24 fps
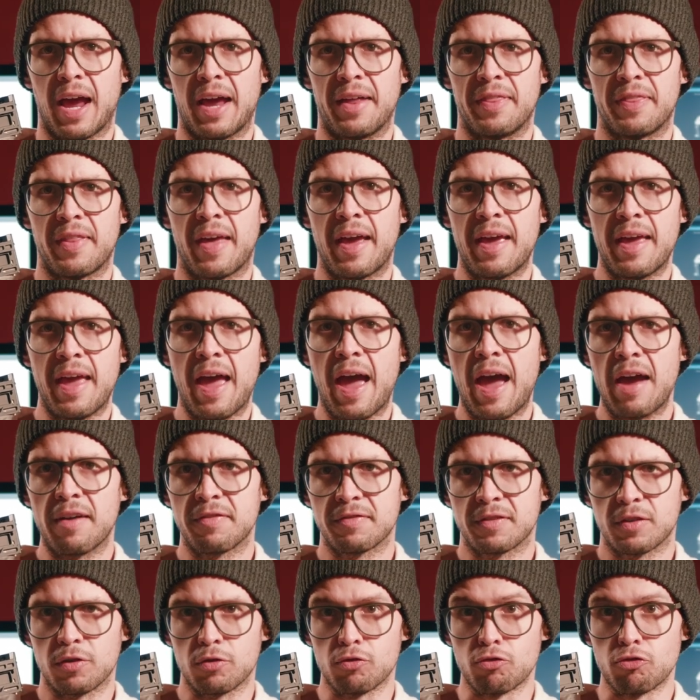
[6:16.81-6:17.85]
and they have
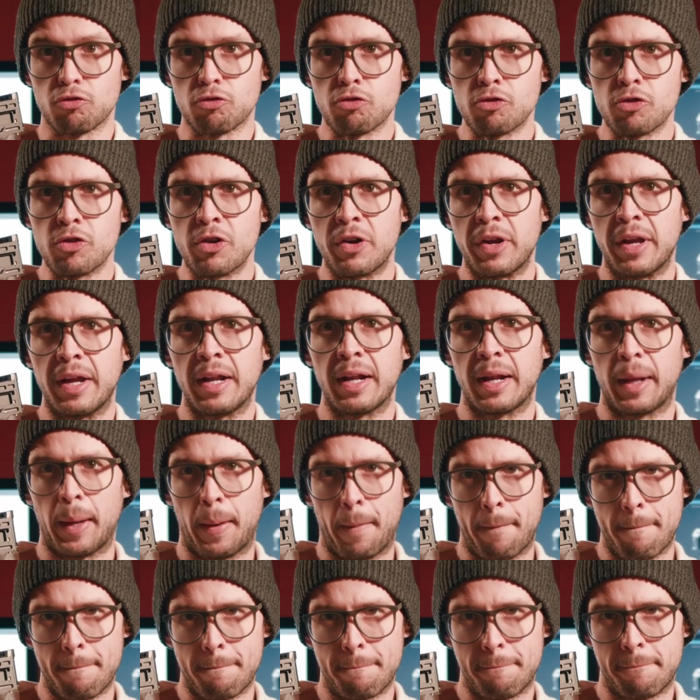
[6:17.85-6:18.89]
to really
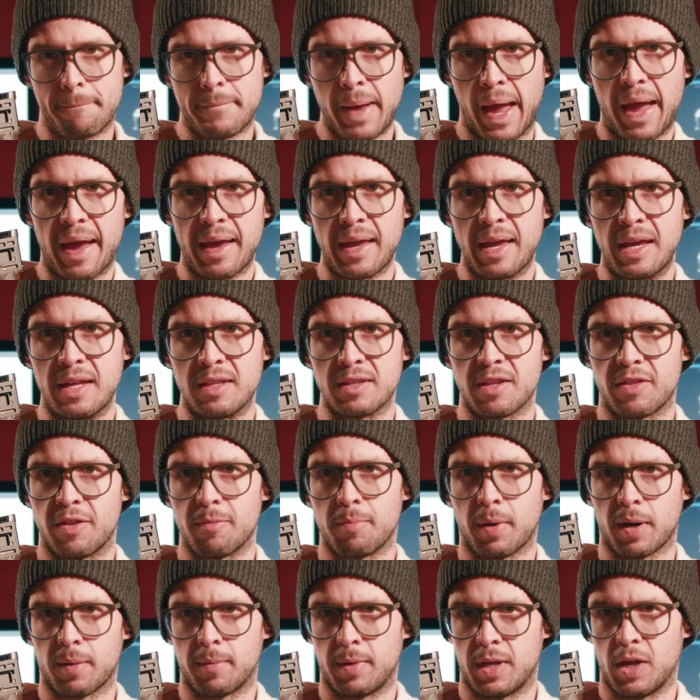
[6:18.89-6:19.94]
bang into the
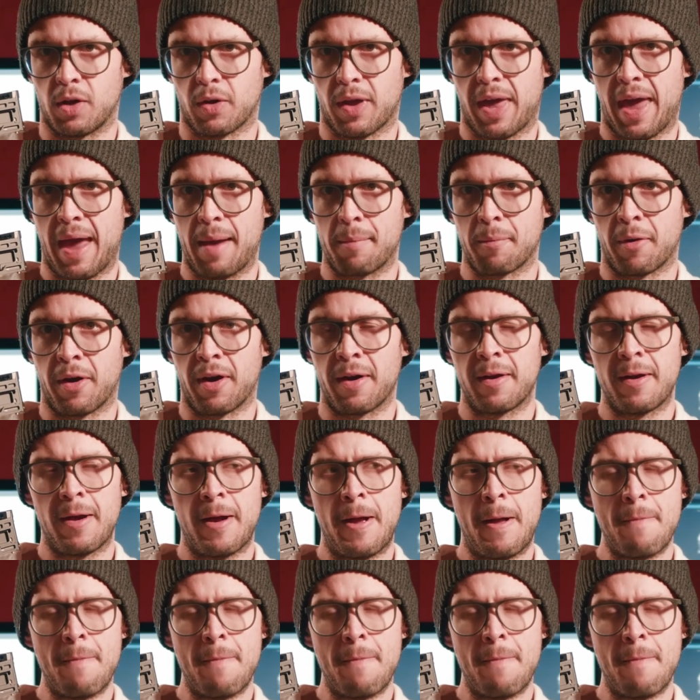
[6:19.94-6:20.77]
bottom of your camera.